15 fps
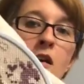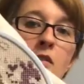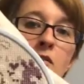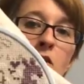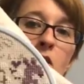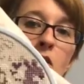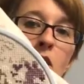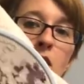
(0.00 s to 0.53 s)

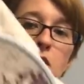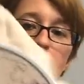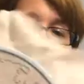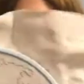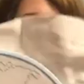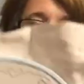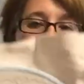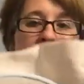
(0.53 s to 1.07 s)
So and as
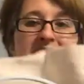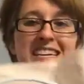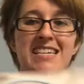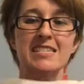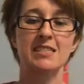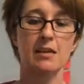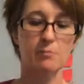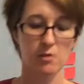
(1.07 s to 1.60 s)
far as
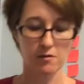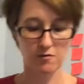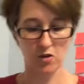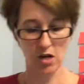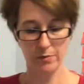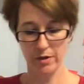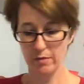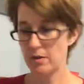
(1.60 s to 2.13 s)
plans, I'm going to
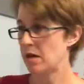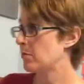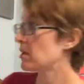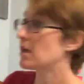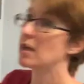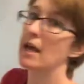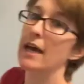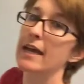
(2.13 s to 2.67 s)
frame it
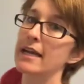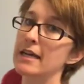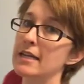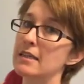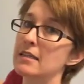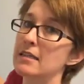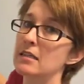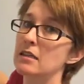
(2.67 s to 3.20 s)
maybe and hang
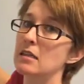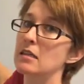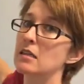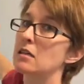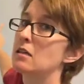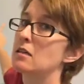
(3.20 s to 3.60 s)
it in the